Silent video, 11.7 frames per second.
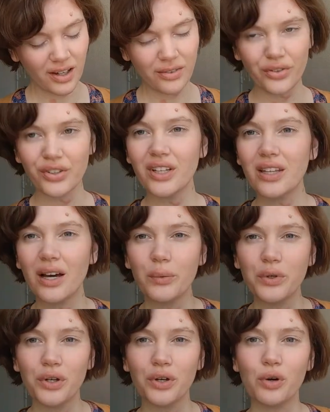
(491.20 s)
I feel like that
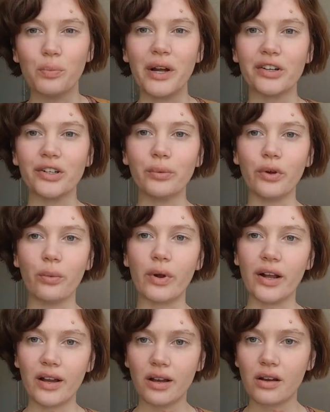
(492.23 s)
would go better with what
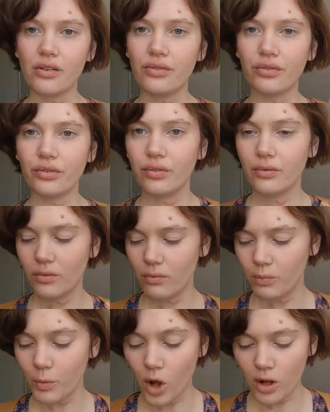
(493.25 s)
I have
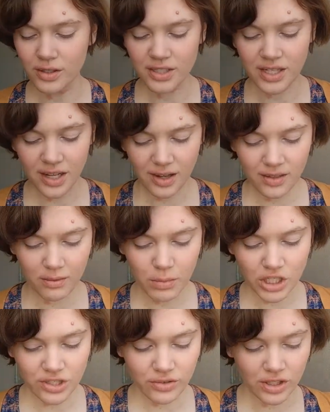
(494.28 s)
on today than
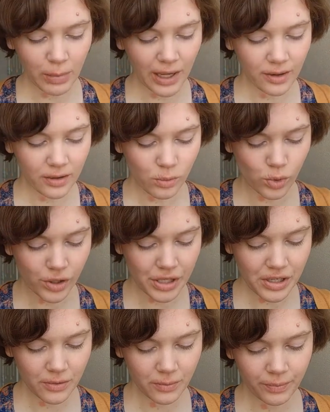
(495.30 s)
much of this palette
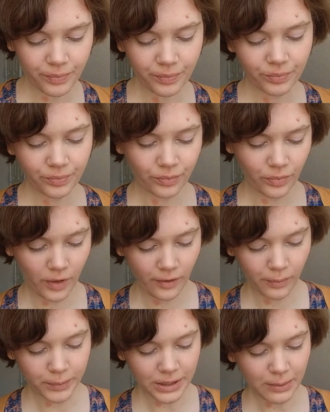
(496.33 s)
would.
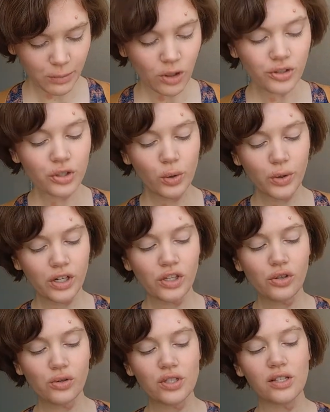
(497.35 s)
But I'm also going to
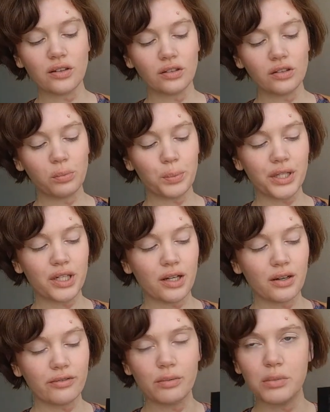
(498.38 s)
use a little bit
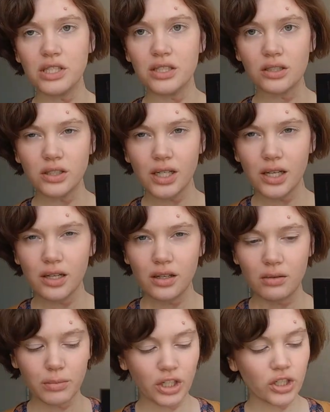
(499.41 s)
of Matilda
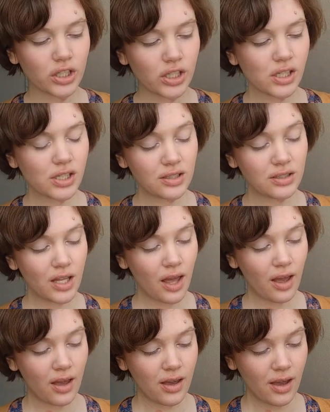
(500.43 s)
in my crease
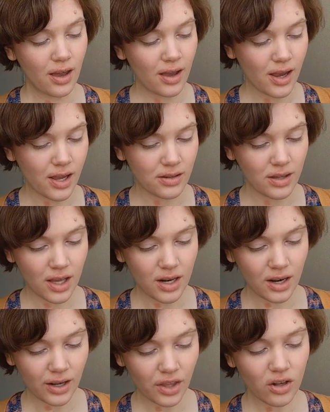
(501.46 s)
and
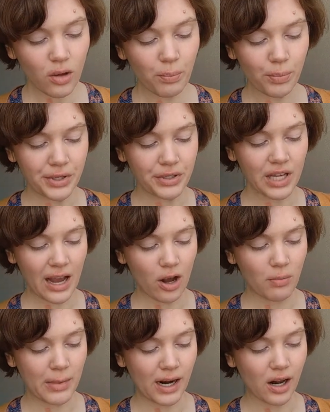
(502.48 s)
then I think I'll build
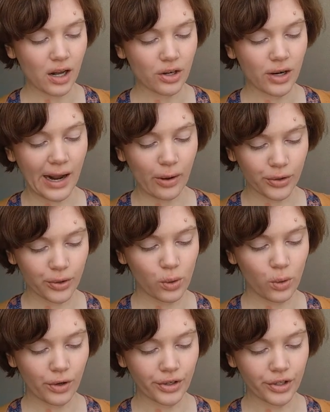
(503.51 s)
out my outer
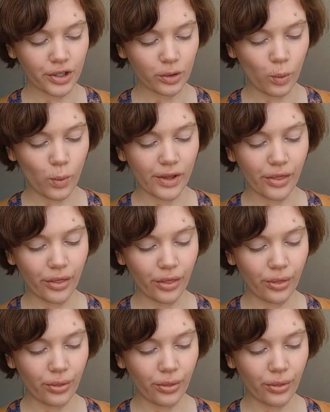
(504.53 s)
corner with